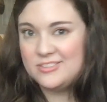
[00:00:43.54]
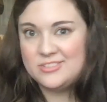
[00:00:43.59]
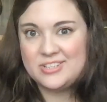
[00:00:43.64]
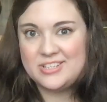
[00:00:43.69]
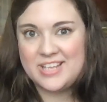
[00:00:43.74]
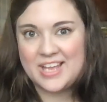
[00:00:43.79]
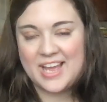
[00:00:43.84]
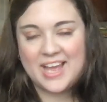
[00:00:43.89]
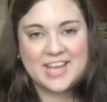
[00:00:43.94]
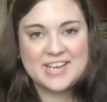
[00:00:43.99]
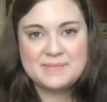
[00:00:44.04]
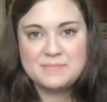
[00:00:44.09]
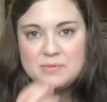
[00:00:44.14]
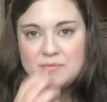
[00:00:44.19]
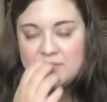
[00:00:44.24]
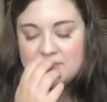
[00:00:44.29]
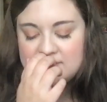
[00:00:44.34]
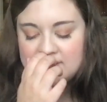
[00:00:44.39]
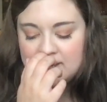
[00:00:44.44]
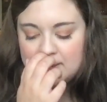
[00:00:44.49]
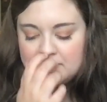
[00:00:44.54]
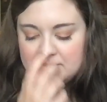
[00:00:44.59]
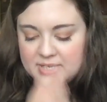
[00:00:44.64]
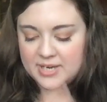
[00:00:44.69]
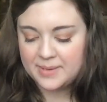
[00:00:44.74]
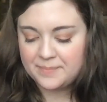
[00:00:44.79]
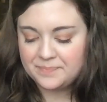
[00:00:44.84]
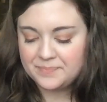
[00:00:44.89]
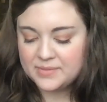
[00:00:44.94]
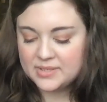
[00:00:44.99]
had to move the setup
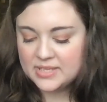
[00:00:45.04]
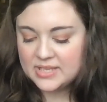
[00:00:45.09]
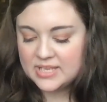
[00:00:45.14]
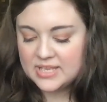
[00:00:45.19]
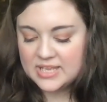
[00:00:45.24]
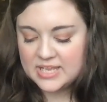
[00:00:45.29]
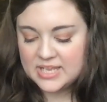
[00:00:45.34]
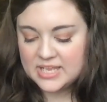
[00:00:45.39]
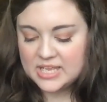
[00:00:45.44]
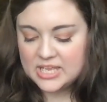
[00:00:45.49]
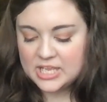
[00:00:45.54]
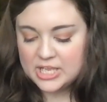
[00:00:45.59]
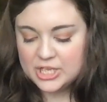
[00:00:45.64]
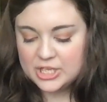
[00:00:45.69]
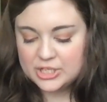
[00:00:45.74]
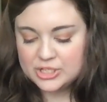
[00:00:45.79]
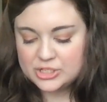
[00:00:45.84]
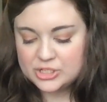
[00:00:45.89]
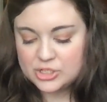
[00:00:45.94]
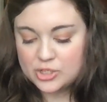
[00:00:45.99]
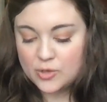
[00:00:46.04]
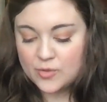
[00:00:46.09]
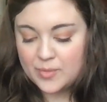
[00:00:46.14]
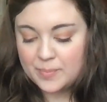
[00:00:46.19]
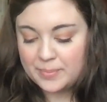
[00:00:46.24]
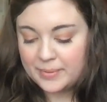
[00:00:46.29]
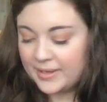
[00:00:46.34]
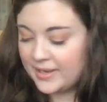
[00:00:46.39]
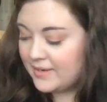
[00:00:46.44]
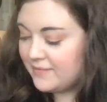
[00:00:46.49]
today. So the
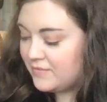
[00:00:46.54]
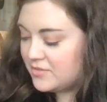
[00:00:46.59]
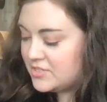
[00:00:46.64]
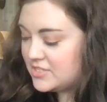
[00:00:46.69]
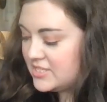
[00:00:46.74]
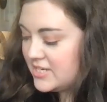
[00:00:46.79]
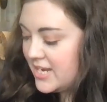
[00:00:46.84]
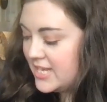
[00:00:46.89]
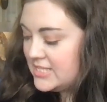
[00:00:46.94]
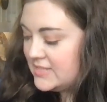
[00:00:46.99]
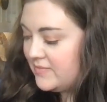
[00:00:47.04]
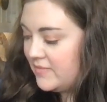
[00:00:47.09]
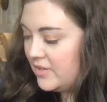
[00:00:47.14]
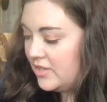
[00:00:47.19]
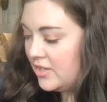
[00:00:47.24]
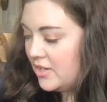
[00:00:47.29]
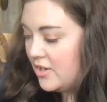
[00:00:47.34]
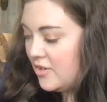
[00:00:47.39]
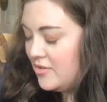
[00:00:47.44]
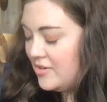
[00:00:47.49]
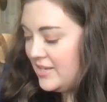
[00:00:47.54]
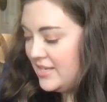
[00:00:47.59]
plan for today's video